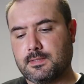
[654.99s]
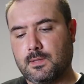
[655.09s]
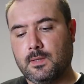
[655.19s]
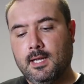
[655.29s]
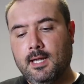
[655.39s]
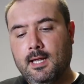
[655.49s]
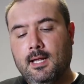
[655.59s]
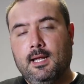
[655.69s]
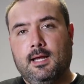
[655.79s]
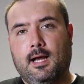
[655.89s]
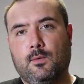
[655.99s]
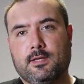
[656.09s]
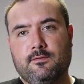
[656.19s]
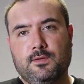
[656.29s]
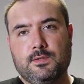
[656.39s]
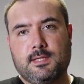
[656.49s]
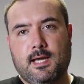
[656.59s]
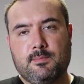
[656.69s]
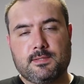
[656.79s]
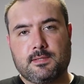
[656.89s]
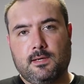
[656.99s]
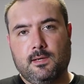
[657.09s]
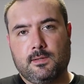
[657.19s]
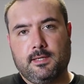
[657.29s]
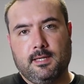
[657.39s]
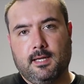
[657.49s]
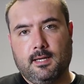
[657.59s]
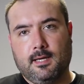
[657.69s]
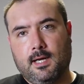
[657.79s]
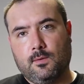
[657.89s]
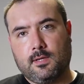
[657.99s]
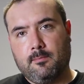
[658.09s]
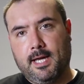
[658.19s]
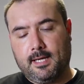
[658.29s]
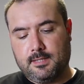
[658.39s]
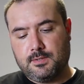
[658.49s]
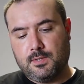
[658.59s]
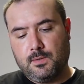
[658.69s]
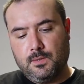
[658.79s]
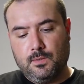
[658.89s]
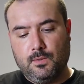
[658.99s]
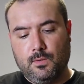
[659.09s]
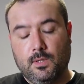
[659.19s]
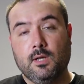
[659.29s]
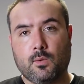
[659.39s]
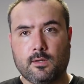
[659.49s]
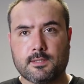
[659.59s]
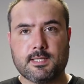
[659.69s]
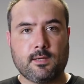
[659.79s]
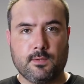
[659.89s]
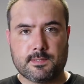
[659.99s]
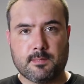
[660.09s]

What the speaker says: So I will get the fuse tap installed, and then I will come back and show you what it looks like when it's